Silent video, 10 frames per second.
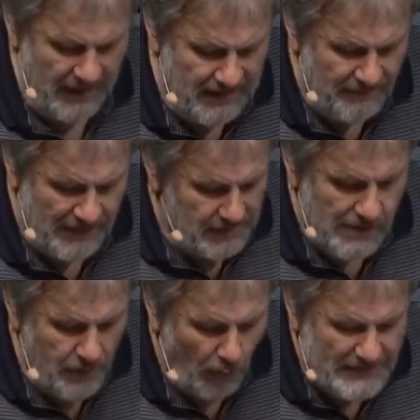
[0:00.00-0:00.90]
Even
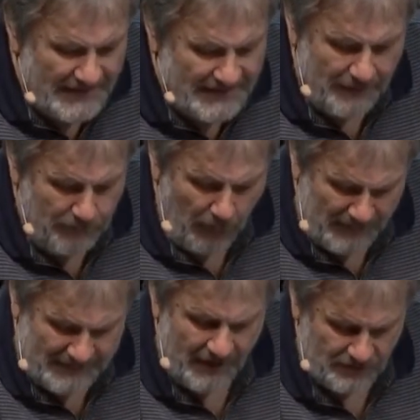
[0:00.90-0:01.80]
all these
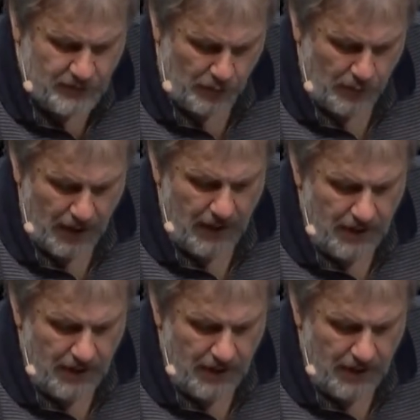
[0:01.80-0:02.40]
reports are true.